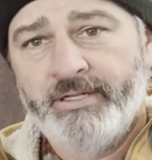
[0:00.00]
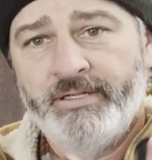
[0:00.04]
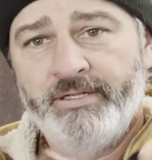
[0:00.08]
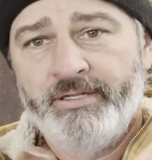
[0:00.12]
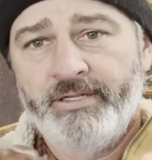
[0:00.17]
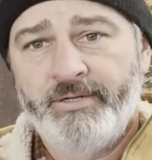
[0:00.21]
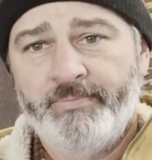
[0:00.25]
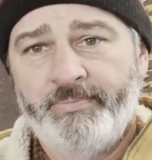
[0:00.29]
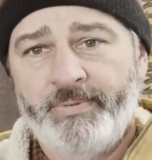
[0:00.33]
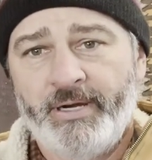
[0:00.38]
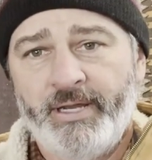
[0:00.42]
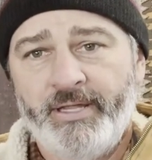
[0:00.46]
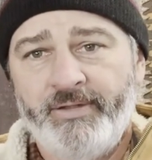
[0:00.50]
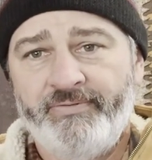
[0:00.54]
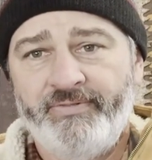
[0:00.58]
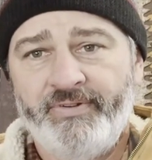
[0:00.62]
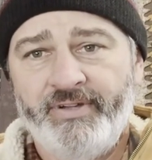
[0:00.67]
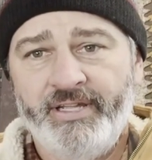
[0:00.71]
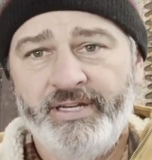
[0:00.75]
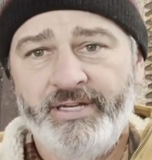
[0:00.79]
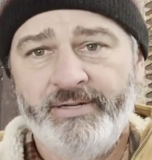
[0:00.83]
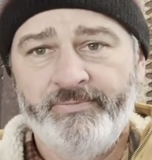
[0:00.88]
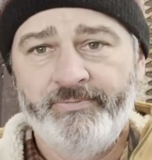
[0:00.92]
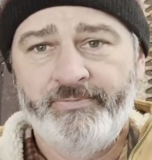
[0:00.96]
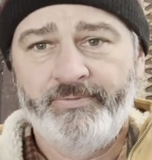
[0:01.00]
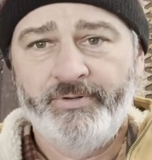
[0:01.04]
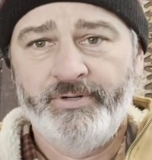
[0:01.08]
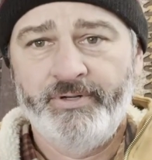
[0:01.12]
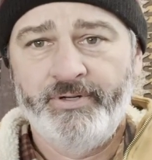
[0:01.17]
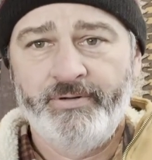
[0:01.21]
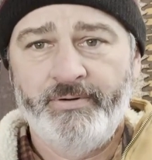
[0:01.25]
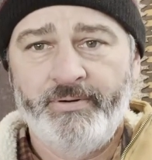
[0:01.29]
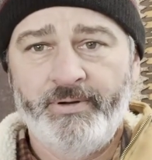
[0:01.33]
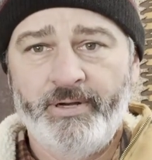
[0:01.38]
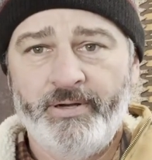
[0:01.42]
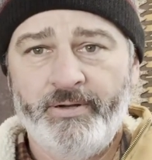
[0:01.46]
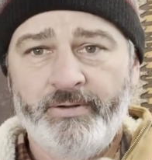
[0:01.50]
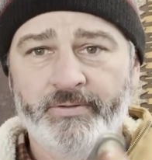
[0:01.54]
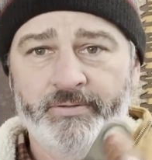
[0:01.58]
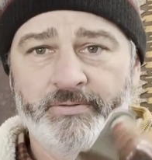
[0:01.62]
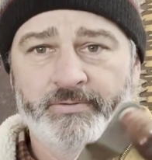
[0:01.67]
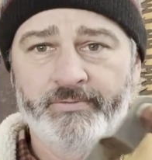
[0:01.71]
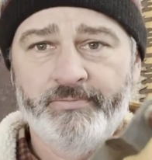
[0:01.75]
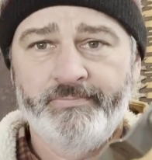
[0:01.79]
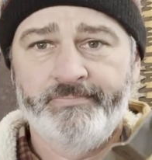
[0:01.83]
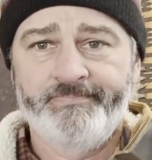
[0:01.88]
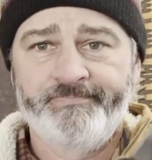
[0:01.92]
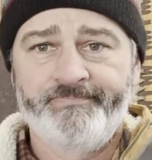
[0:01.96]
You can probably find them for
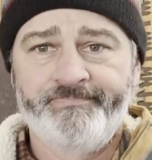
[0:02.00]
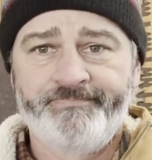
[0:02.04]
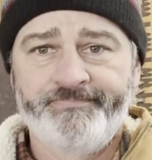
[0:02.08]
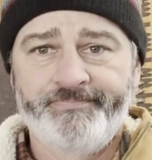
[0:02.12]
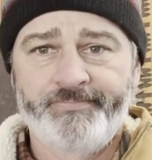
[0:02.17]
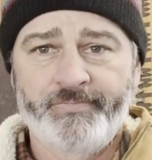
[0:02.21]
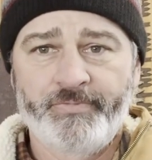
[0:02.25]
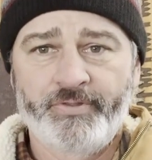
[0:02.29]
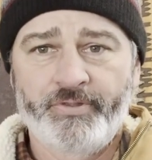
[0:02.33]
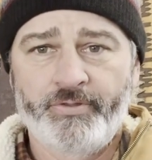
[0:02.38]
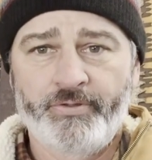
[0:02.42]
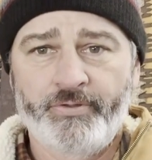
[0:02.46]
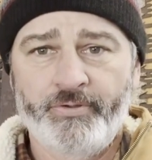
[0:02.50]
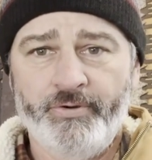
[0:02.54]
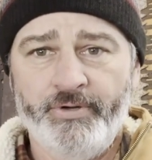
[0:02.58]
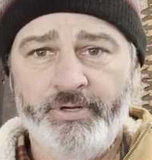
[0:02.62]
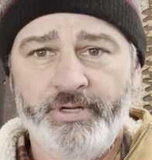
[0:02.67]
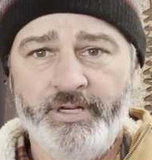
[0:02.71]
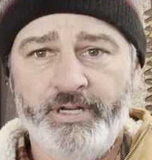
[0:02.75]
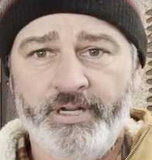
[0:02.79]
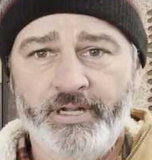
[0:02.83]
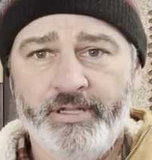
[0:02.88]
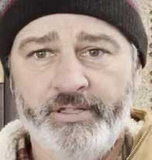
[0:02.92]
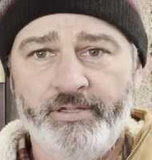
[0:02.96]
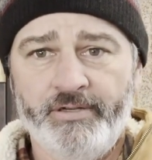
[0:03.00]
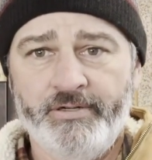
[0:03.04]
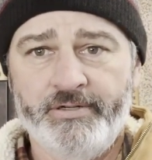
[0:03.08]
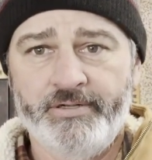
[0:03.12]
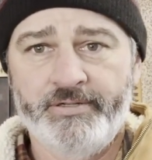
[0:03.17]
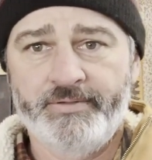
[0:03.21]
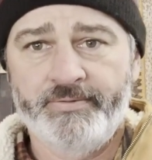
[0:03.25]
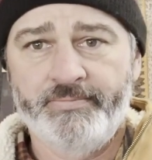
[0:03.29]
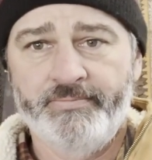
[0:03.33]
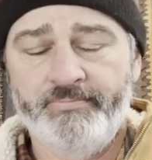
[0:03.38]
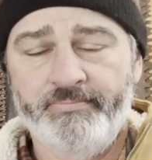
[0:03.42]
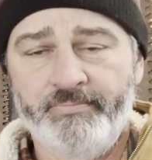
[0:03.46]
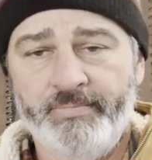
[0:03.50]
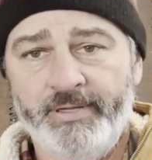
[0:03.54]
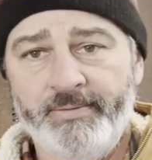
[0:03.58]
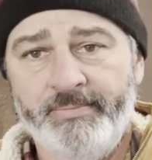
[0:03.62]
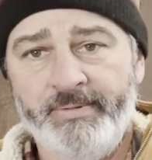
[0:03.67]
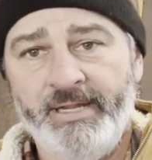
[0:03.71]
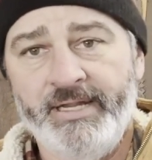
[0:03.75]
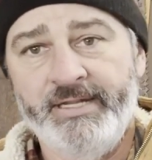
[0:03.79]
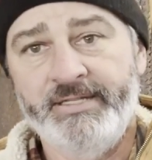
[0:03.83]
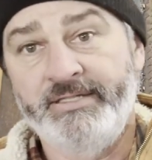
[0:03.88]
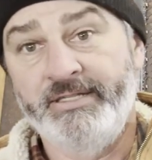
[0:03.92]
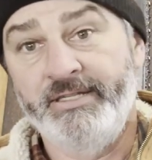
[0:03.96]
around $30. Maybe
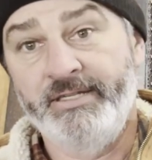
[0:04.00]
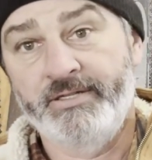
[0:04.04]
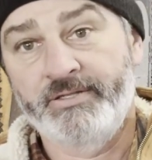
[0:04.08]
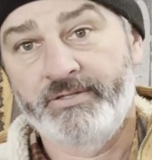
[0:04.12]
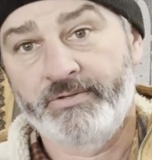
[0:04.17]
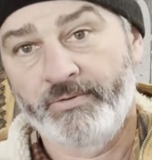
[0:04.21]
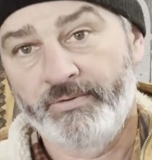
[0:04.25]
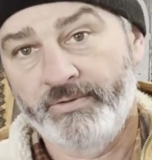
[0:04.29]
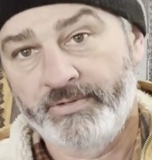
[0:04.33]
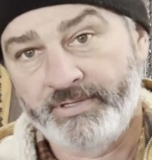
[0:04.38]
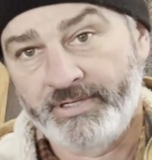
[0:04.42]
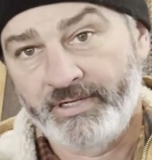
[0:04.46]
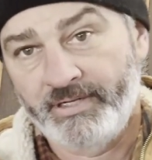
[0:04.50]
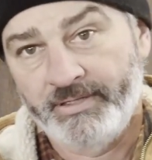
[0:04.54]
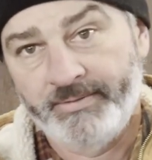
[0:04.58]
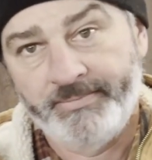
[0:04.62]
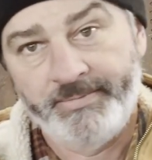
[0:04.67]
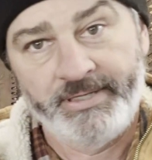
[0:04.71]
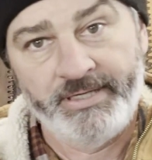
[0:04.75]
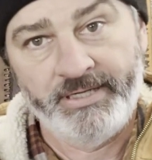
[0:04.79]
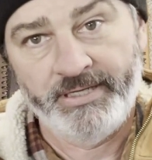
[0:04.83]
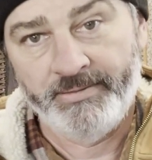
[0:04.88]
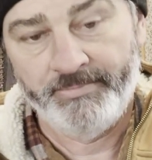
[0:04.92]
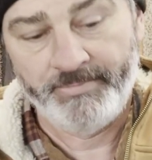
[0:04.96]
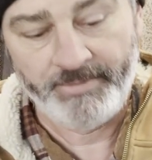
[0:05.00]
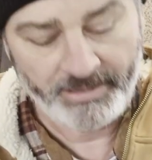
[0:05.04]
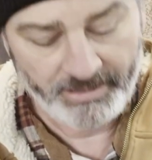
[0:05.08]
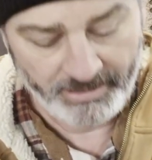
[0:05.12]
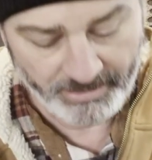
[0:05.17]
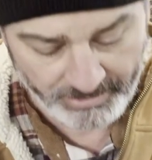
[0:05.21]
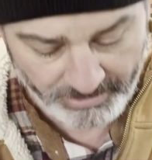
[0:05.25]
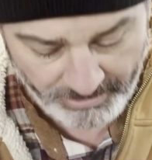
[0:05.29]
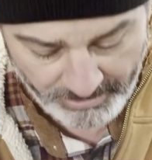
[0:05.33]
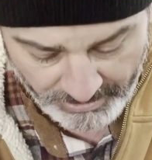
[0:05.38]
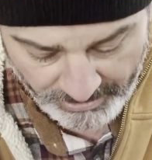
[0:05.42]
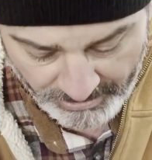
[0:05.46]
antique stores sell them, you can get them there.